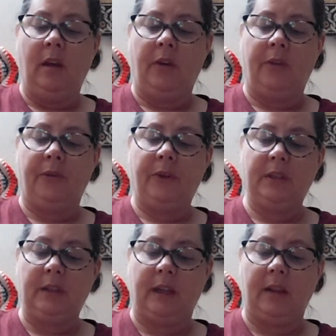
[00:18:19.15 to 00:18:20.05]
on the
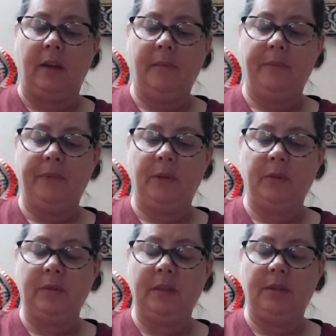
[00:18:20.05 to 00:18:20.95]
first dye lot, there
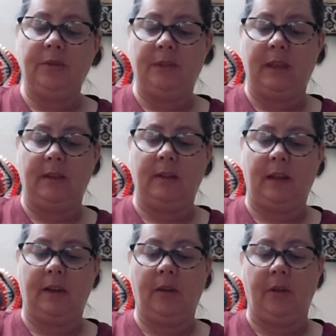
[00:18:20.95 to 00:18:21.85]
was only 2 skeins of
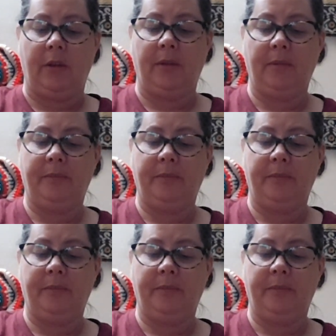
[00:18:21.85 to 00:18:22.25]
that color.